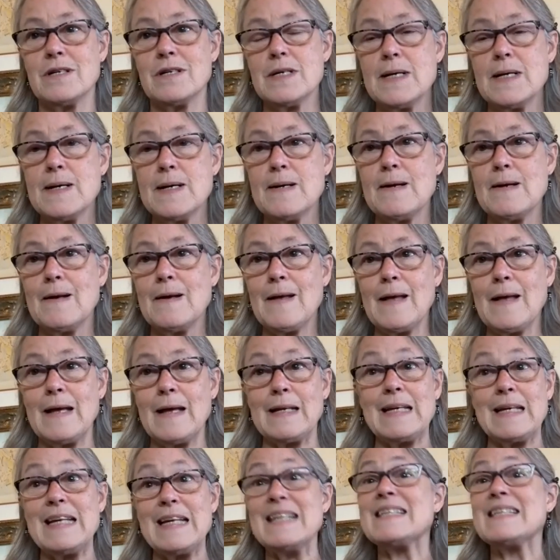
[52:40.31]
Mm-hmm.
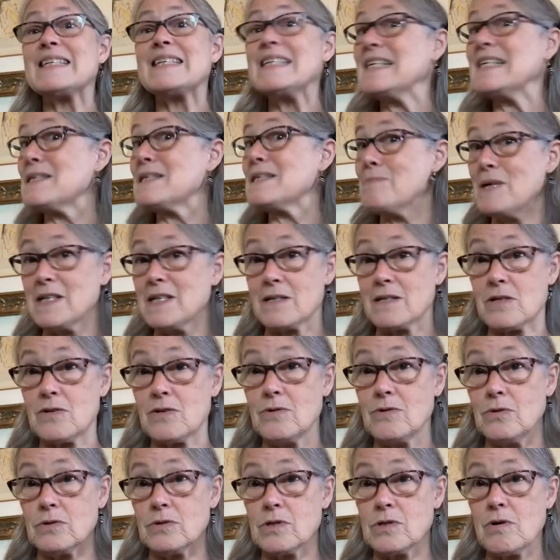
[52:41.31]
And kids need to be in
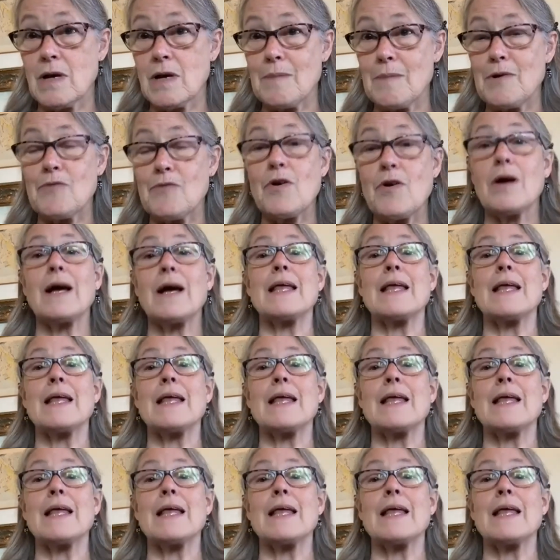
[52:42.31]
school. Don't get me wrong.